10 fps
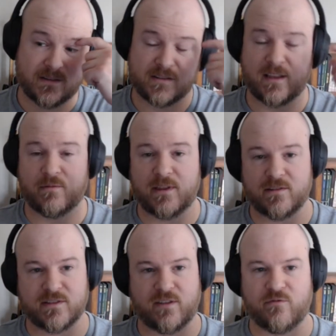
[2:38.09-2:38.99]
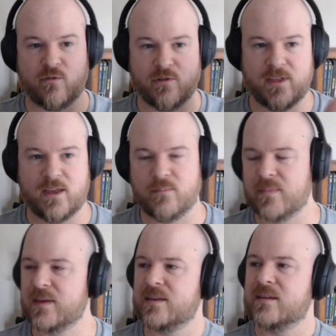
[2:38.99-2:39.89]
That way there's stuff for them
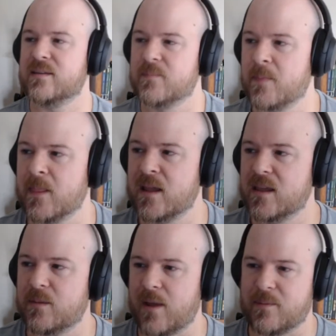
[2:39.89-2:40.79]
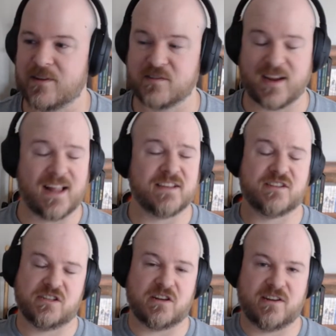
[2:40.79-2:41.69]
coming up, because it kind of
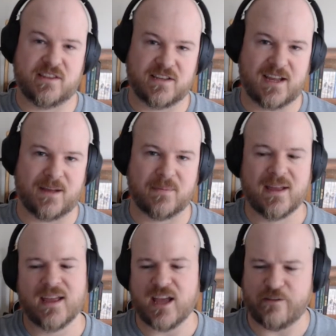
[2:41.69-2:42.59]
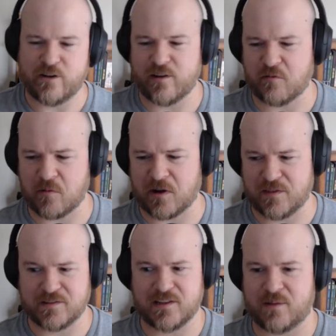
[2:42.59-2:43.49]
just started at the top. I figured I'd work on
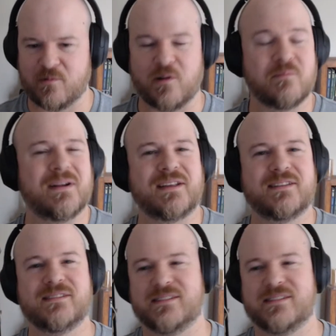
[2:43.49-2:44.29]
this a lot more, but